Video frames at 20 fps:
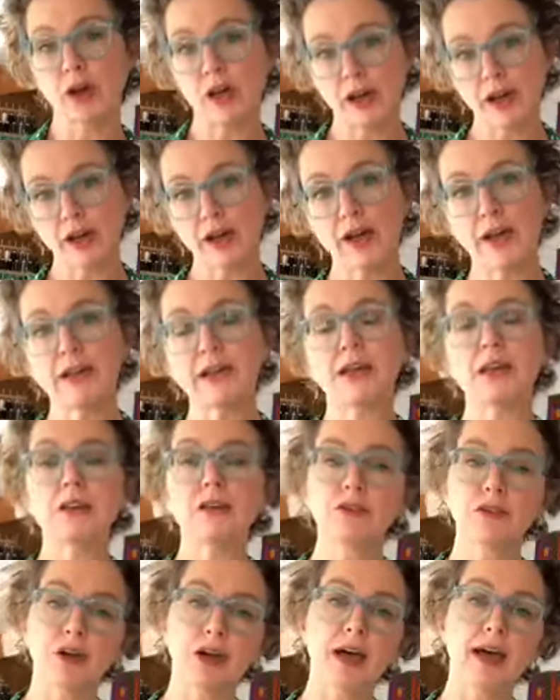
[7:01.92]
eye and
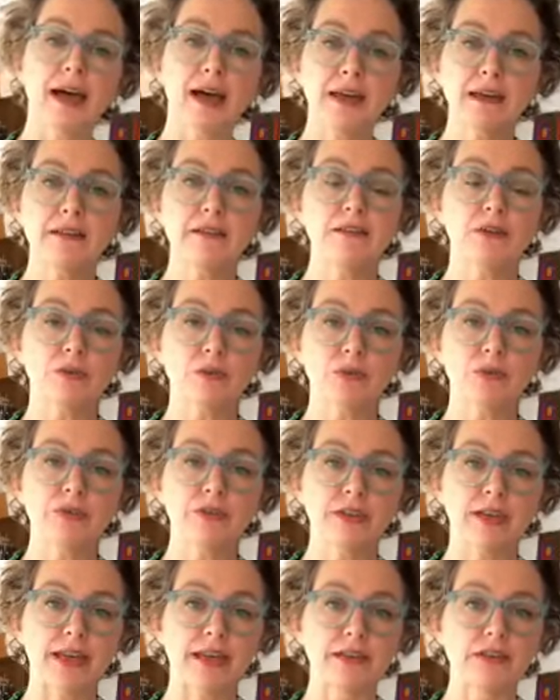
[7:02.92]
your hand
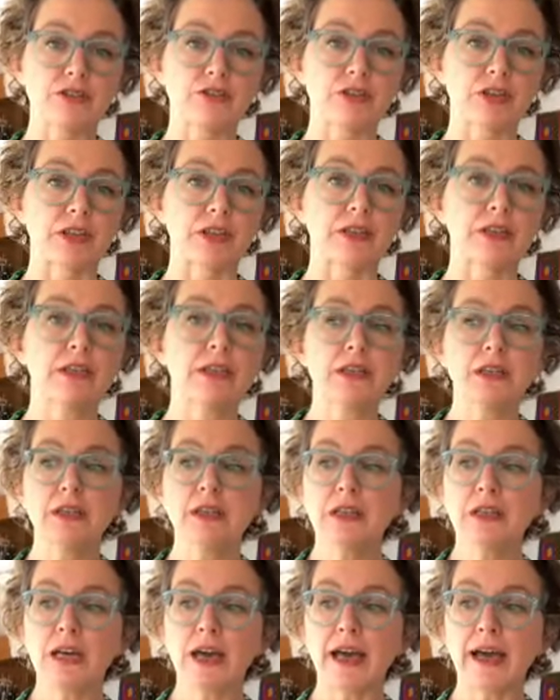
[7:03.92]
coordination.
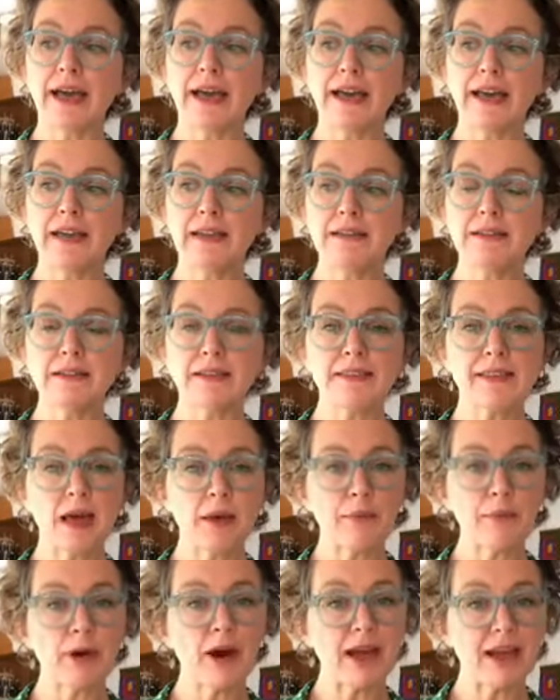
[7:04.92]
And
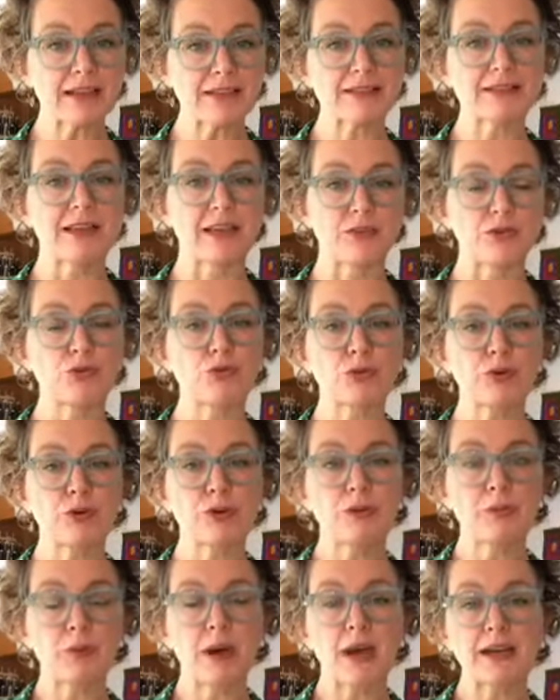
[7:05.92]
that practice,
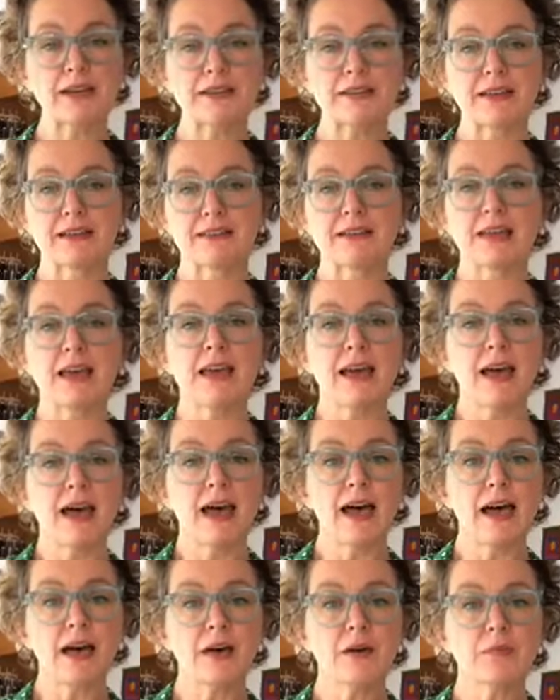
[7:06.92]
drawing practice,
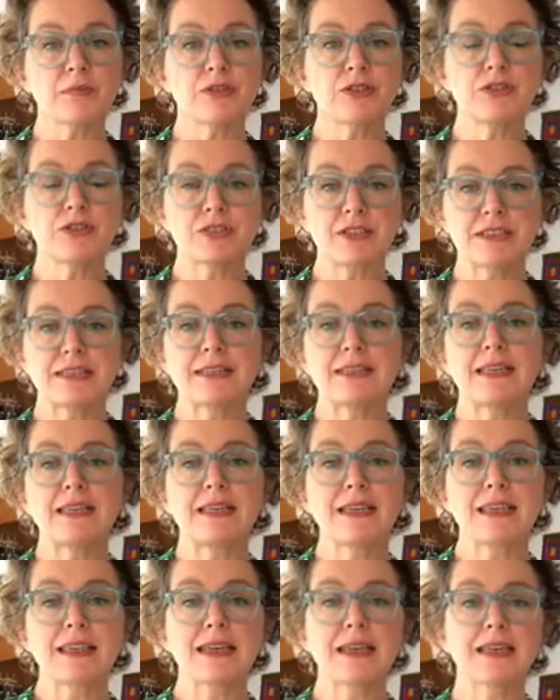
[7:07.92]
helps you to
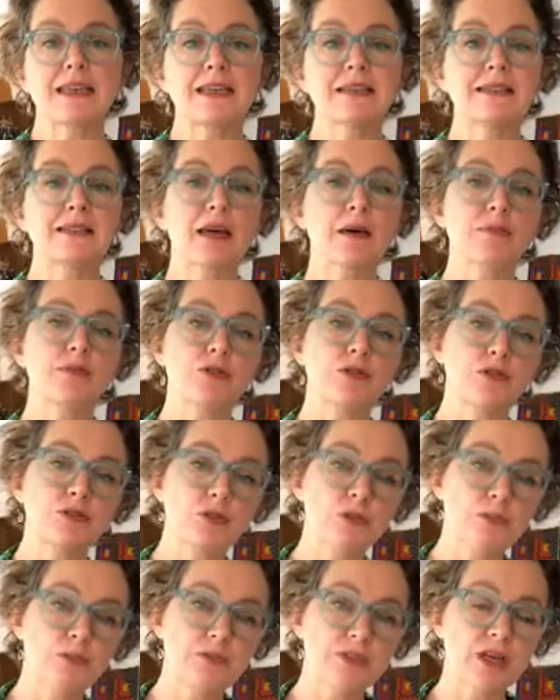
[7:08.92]
see things, helps you to
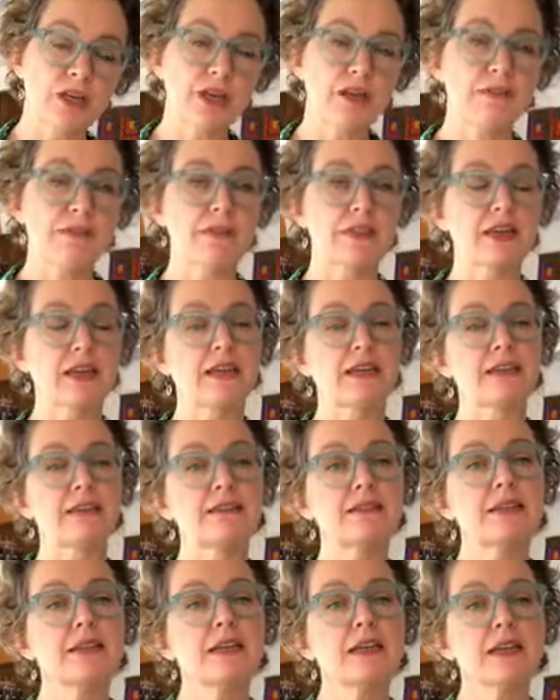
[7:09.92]
observe
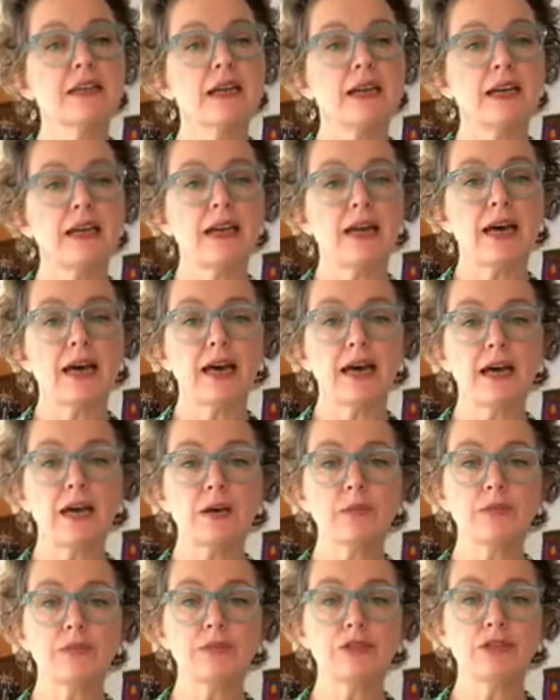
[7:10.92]
things. It
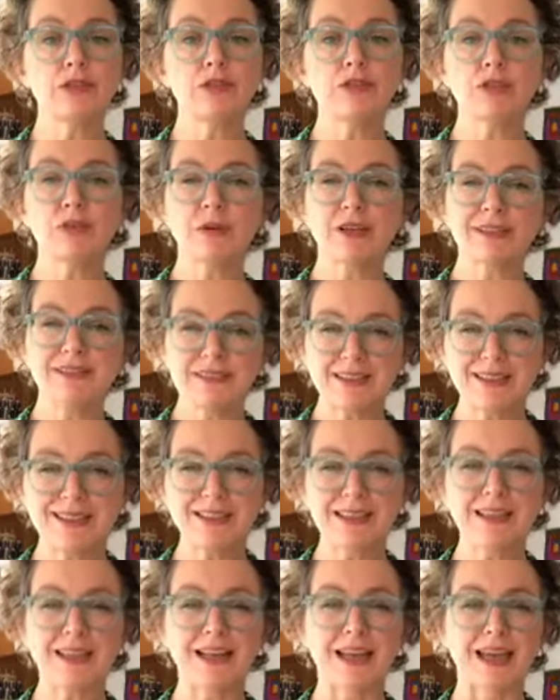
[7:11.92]
helps you to
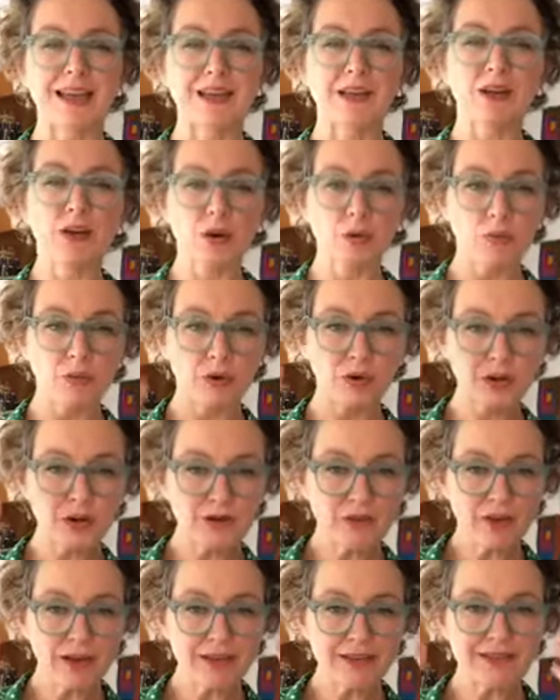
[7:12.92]
articulate what your
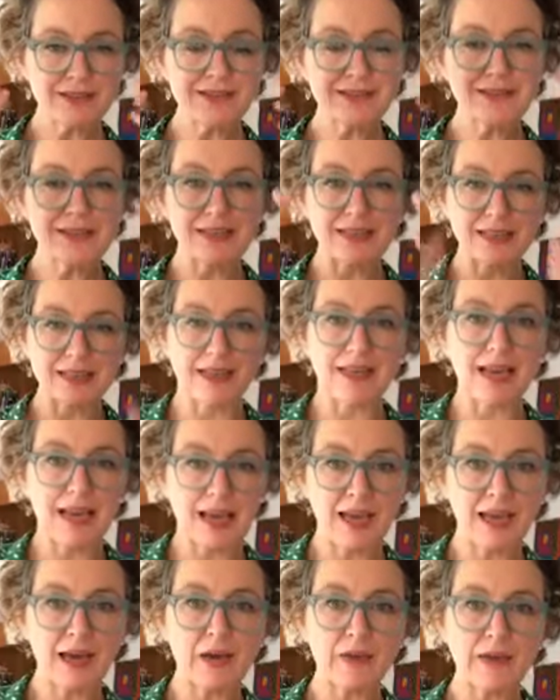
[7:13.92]
eyes see and
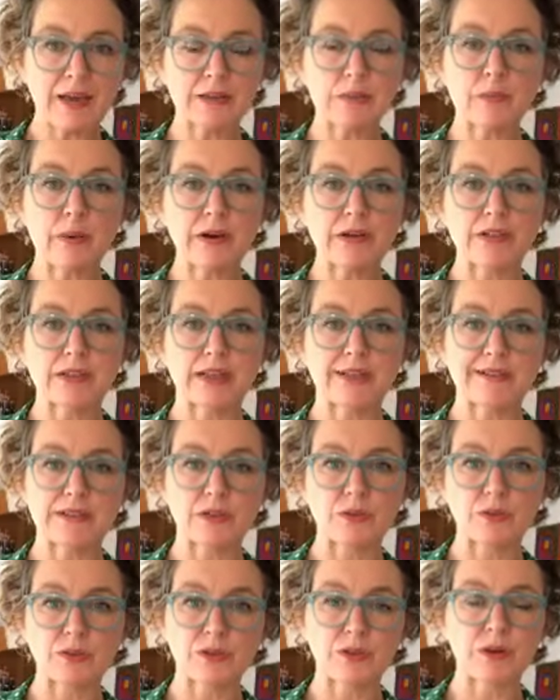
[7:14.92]
how that's processed
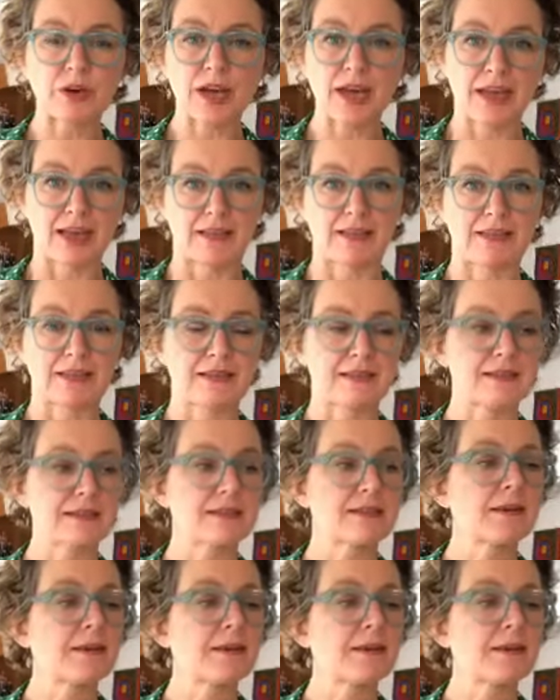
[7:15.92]
through your hands.